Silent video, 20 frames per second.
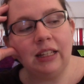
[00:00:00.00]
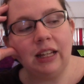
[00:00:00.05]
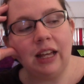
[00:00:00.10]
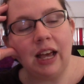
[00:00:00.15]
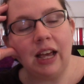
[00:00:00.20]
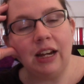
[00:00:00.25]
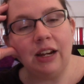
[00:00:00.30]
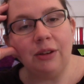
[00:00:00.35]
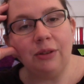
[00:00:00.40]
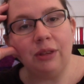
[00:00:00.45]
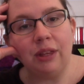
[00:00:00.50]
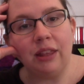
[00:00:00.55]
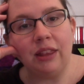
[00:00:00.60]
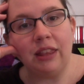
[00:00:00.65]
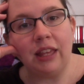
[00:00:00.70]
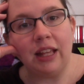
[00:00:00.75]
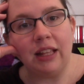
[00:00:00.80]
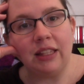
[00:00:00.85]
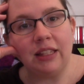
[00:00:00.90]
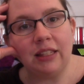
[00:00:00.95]
I know that
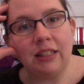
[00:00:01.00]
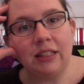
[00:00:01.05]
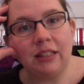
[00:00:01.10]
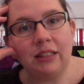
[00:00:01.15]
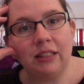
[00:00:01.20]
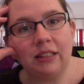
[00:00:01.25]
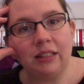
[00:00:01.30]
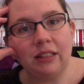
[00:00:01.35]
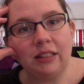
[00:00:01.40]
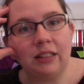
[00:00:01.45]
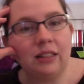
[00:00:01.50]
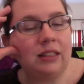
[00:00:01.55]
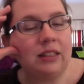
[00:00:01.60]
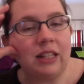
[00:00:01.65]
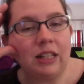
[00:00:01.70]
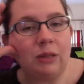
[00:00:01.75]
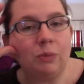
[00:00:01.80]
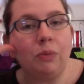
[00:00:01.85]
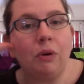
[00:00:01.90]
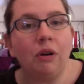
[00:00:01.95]
that's
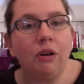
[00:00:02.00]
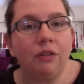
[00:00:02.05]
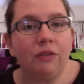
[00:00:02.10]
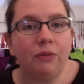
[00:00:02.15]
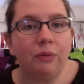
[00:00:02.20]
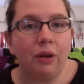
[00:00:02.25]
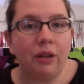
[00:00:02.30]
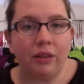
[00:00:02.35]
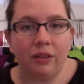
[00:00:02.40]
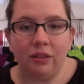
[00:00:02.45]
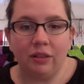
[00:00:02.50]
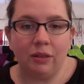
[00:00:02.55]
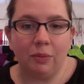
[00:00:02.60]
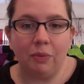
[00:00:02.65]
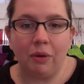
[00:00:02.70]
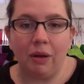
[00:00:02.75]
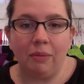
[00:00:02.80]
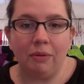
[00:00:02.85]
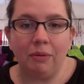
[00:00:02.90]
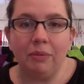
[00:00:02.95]
part of what the
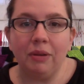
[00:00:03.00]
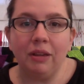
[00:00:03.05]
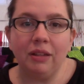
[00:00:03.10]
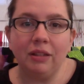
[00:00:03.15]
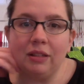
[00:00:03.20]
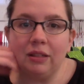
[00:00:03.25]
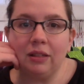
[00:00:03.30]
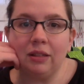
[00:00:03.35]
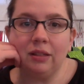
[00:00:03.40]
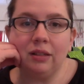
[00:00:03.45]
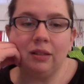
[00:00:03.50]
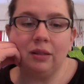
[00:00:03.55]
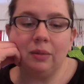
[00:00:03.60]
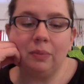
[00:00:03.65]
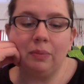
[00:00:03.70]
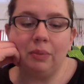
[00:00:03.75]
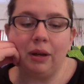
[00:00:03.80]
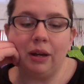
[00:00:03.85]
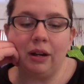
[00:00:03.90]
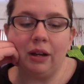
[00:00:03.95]
problem is,
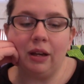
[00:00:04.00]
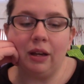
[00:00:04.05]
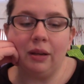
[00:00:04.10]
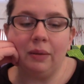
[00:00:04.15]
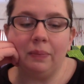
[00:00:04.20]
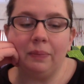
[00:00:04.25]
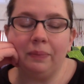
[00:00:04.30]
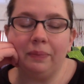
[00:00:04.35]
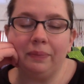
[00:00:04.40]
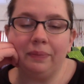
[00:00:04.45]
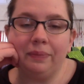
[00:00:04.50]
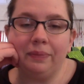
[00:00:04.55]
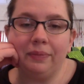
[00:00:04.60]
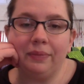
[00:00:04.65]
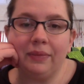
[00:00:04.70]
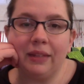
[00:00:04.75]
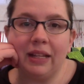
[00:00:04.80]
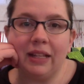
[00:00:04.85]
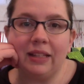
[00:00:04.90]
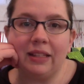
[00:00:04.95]
but
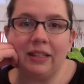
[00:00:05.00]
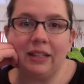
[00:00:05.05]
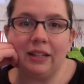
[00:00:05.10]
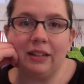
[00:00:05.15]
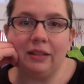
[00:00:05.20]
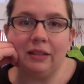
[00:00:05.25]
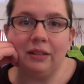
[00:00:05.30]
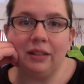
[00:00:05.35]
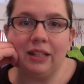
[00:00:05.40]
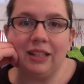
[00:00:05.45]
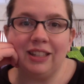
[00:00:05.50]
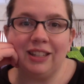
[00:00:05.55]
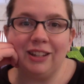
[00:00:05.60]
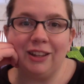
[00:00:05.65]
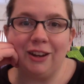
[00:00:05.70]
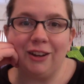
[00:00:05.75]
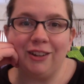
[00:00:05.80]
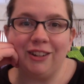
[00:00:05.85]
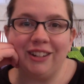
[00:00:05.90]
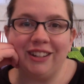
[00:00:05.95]
it's still
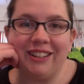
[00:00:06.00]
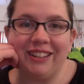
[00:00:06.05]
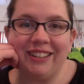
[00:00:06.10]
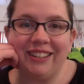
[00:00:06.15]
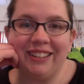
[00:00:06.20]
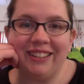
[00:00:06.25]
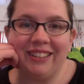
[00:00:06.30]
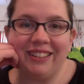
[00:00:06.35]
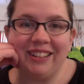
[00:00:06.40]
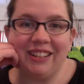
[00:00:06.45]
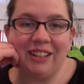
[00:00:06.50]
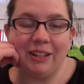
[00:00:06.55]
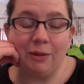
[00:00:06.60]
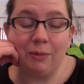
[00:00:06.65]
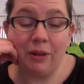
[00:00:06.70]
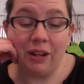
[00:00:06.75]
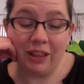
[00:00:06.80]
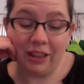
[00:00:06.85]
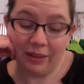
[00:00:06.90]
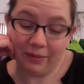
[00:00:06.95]
hard to deal
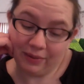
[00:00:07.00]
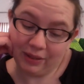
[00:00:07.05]
with.